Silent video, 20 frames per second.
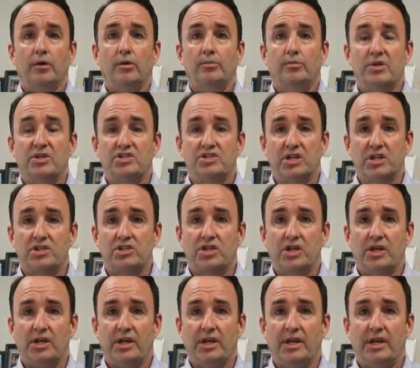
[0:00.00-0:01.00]

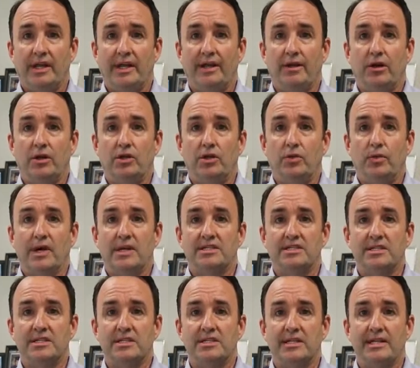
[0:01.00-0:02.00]
position in our
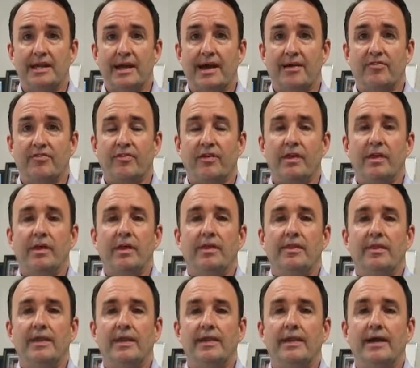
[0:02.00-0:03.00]
US ETF,
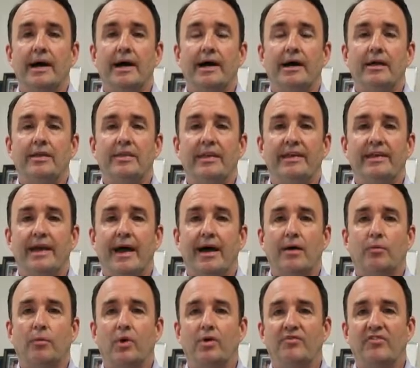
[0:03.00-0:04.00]
the
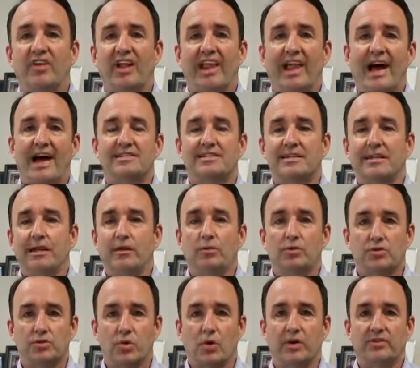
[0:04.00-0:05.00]
downward velocity
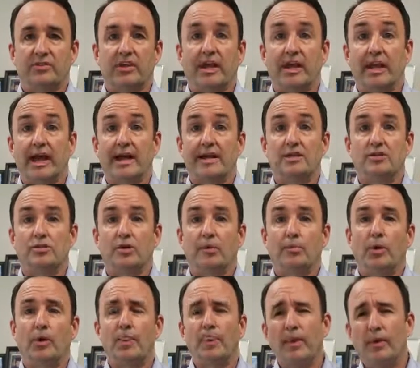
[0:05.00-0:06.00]
was causing a lot of
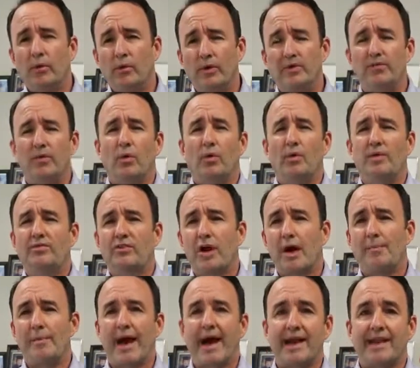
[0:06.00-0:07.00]
trouble. We've
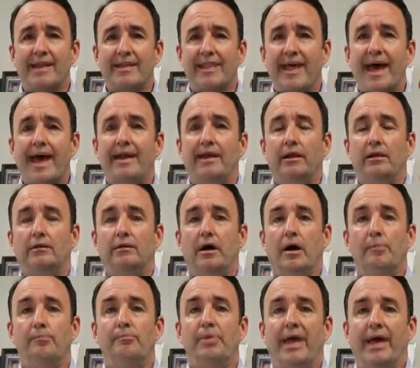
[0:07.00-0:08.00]
come out of that
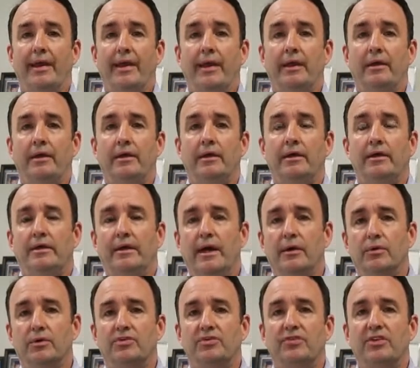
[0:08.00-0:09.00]
a bit.
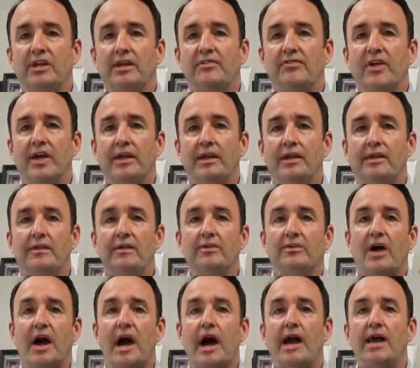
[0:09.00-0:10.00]
Now we'll see if any of these
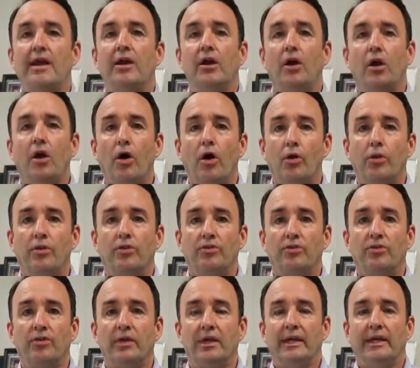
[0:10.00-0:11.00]
higher
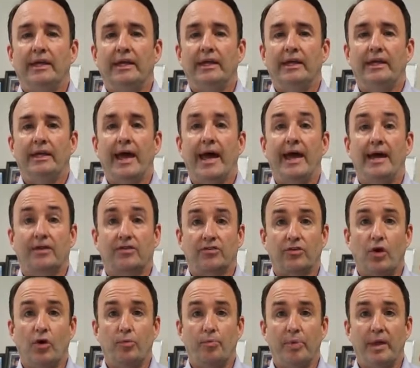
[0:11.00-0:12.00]
lows in
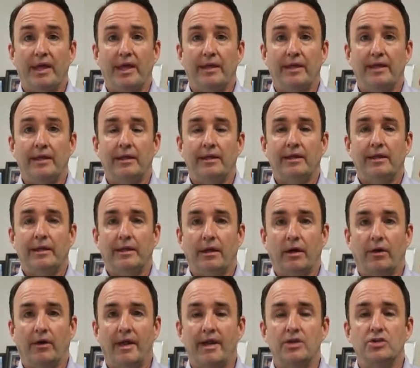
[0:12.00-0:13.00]
XOP in
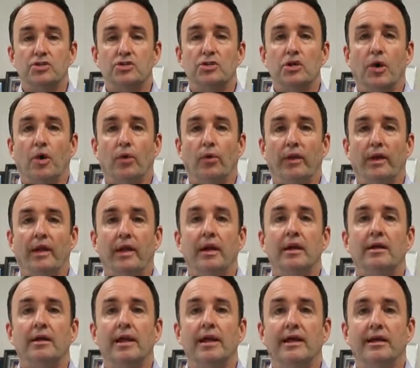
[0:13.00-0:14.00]
our energy holding
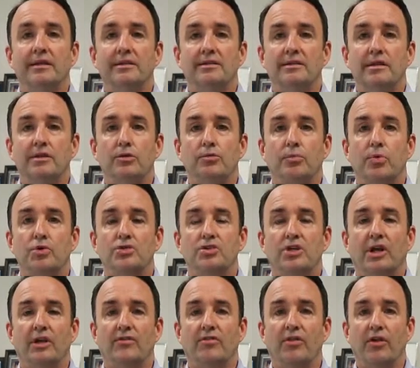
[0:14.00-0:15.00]
can continue
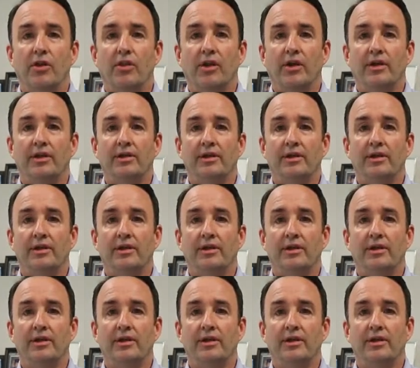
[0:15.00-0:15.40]
pushing it further.